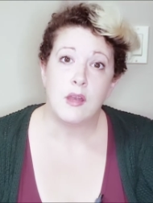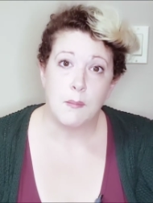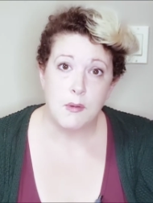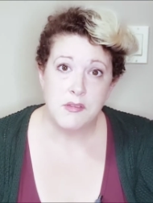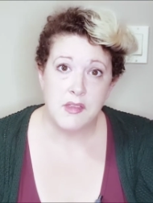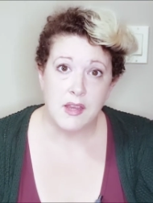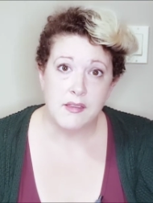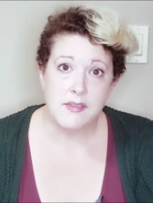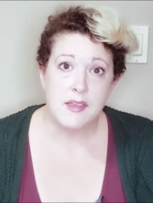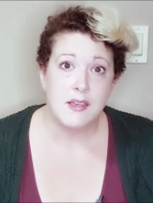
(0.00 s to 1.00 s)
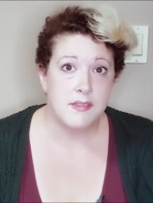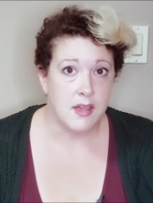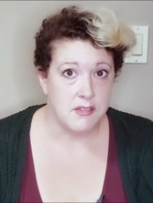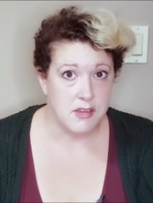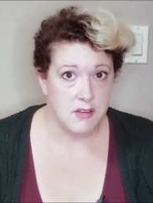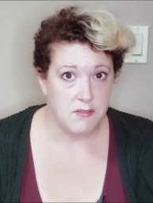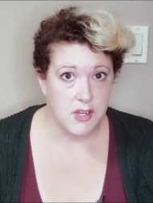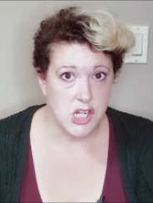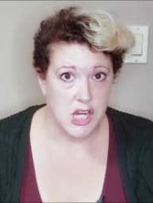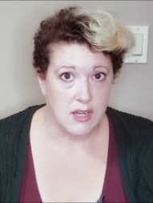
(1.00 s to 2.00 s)
Number six is hunting
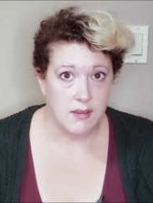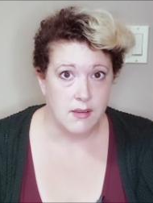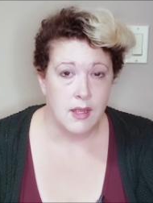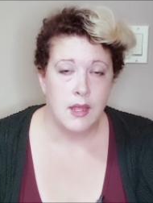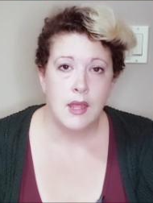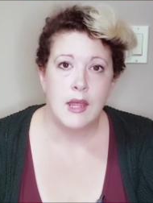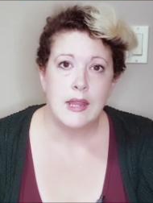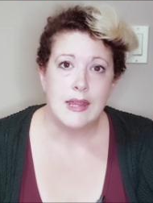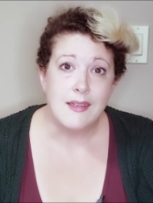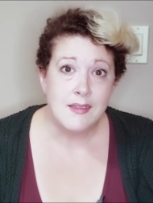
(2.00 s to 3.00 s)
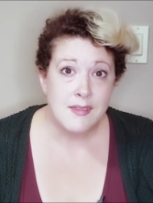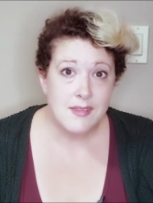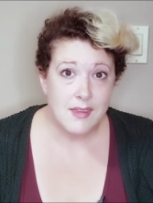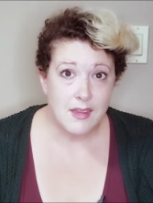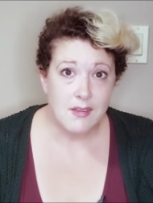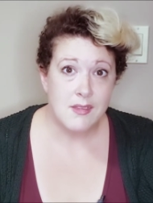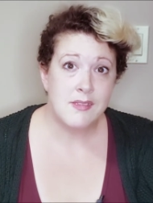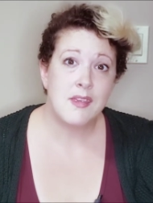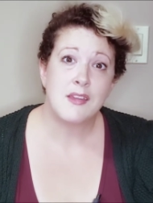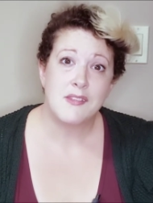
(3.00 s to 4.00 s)
and fishing. These
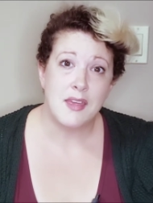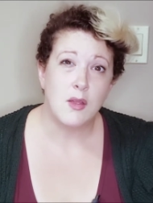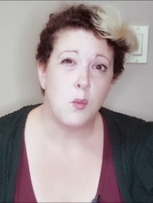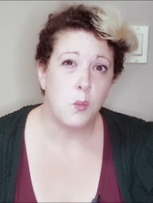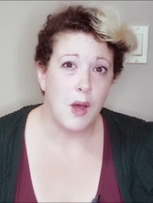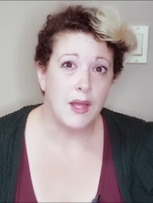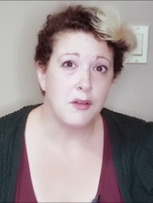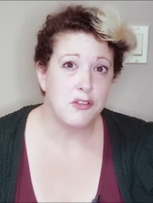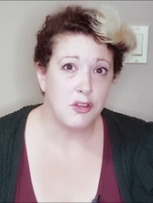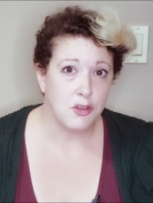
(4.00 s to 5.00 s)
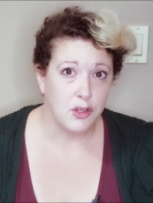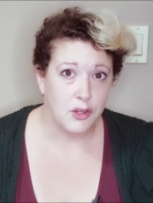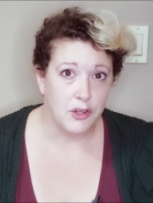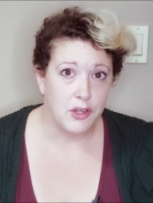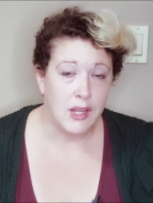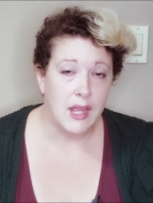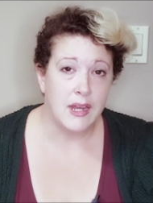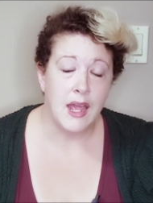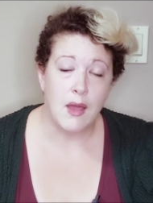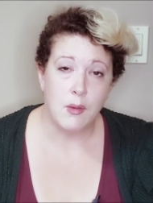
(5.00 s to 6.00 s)
skills take a while to
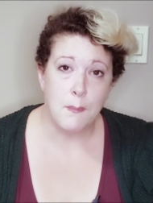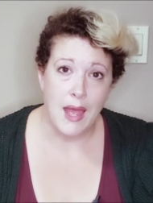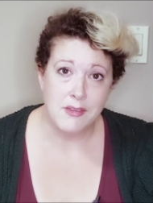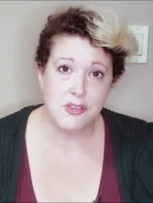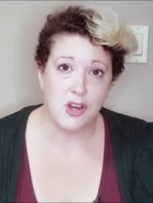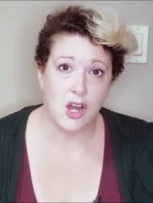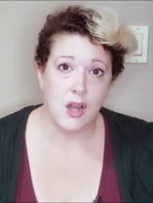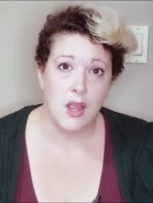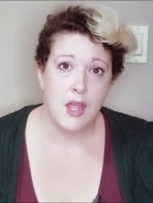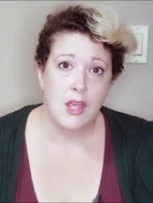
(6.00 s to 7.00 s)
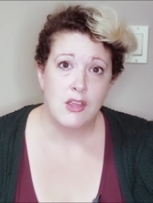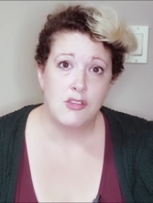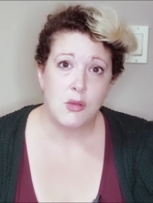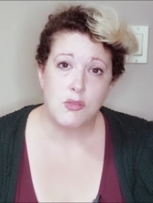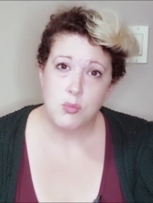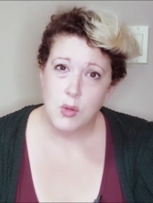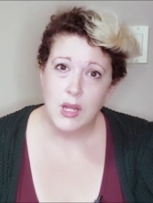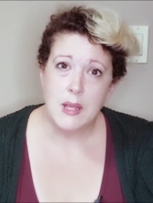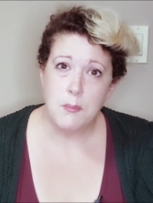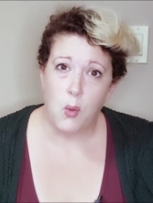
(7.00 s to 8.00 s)
learn and how to master. So it's
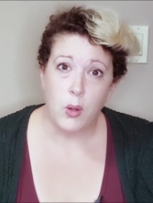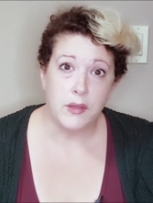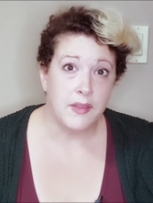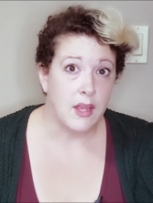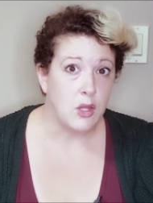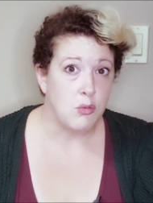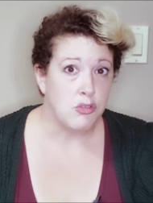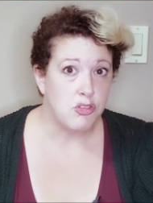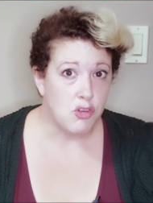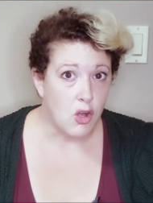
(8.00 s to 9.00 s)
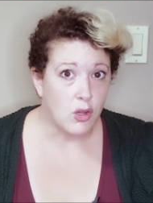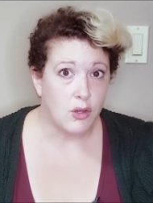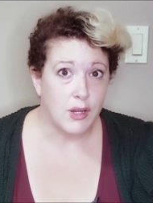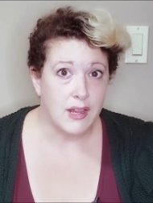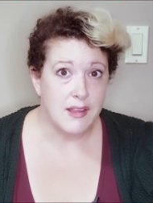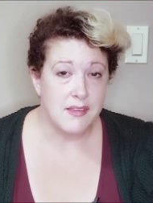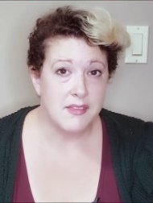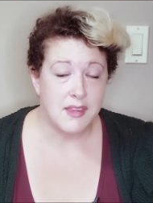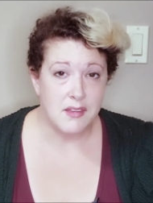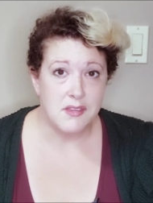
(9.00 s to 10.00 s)
really important that you start learning
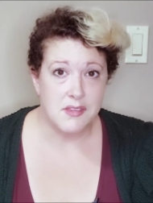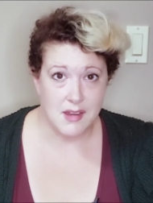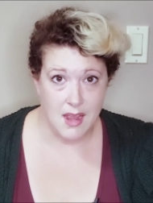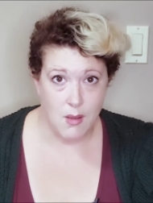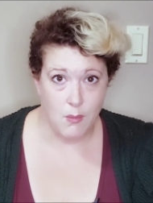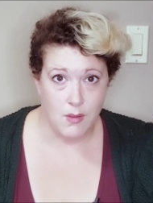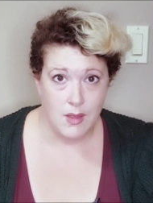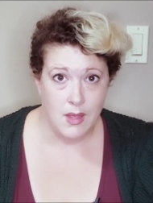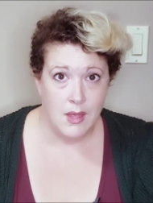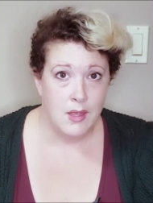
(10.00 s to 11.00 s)
these skills now.